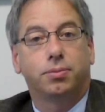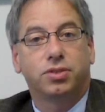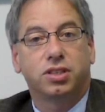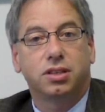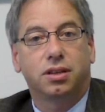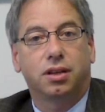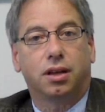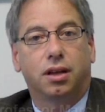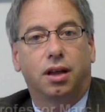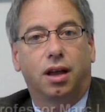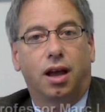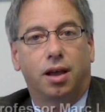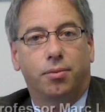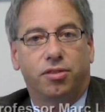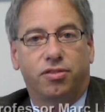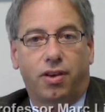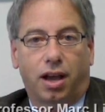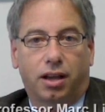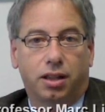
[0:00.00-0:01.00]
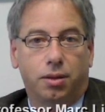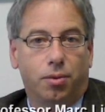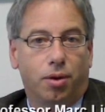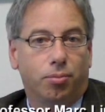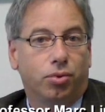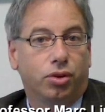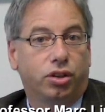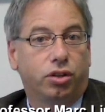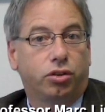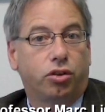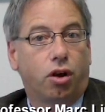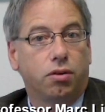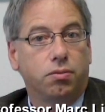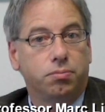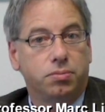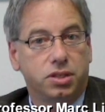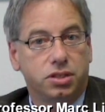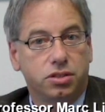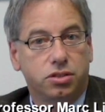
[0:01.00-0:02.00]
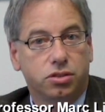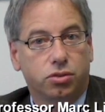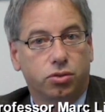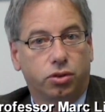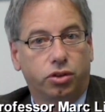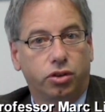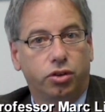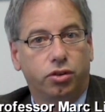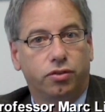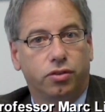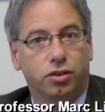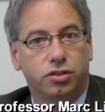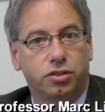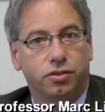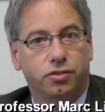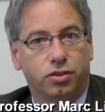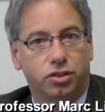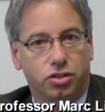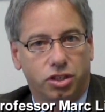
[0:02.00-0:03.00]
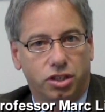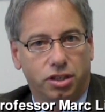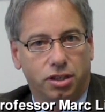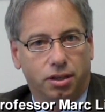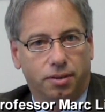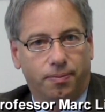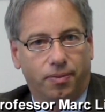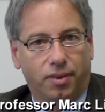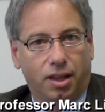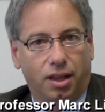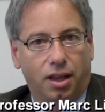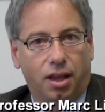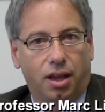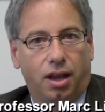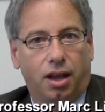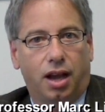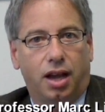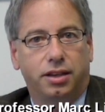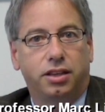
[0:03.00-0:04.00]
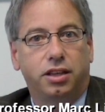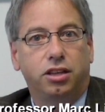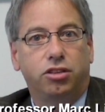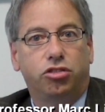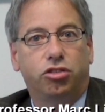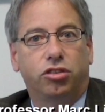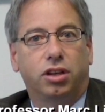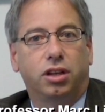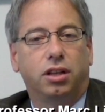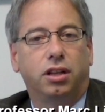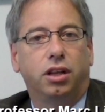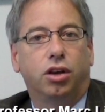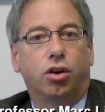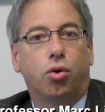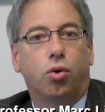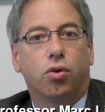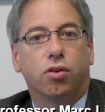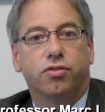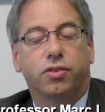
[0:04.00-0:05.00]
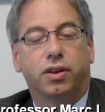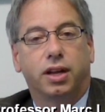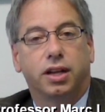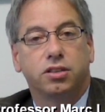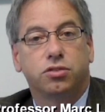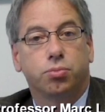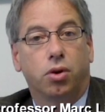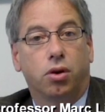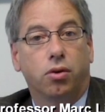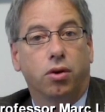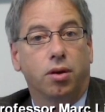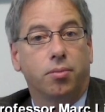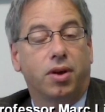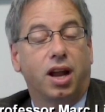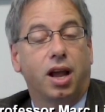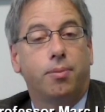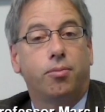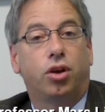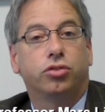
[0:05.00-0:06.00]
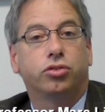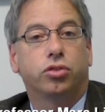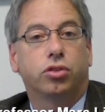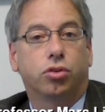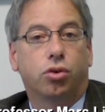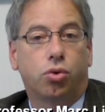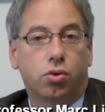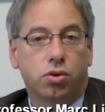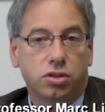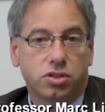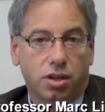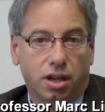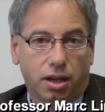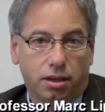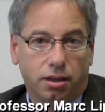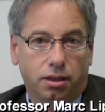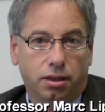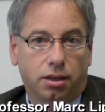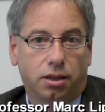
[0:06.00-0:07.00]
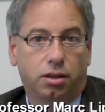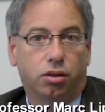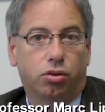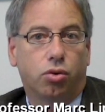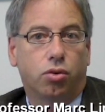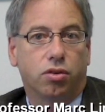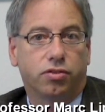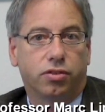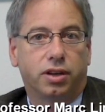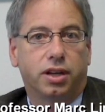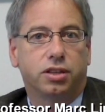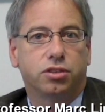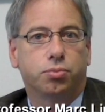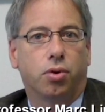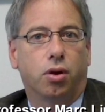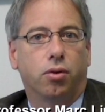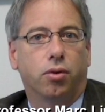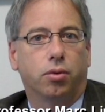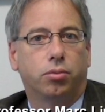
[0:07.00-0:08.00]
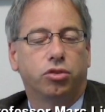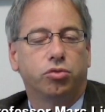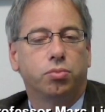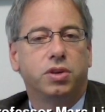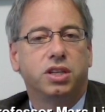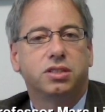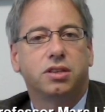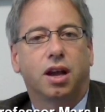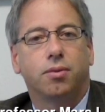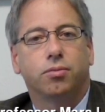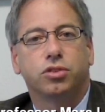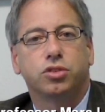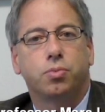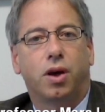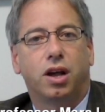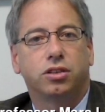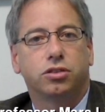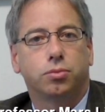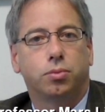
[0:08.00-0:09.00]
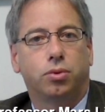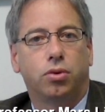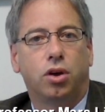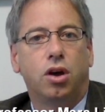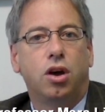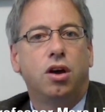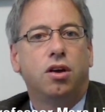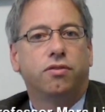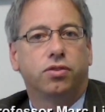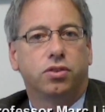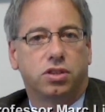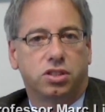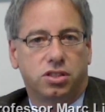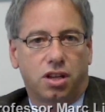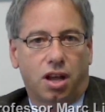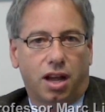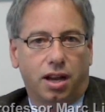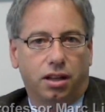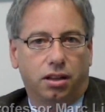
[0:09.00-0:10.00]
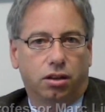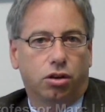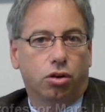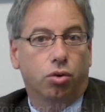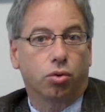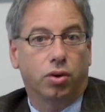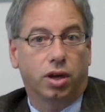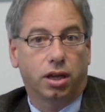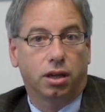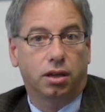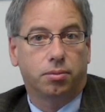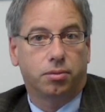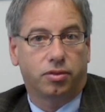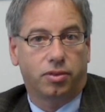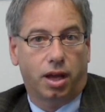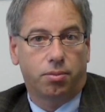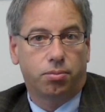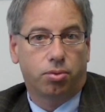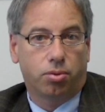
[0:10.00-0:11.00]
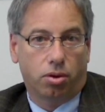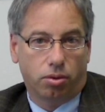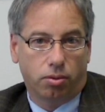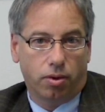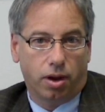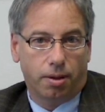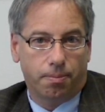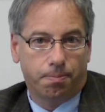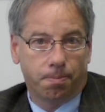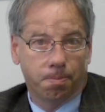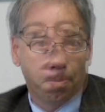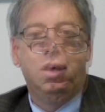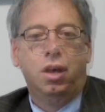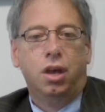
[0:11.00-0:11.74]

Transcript: Lipson. I'm a faculty member at the Darden Business School at the University of Virginia. I teach in the core finance program and I am also the course head in the core finance program, which means I am responsible for designing the curriculum of that program.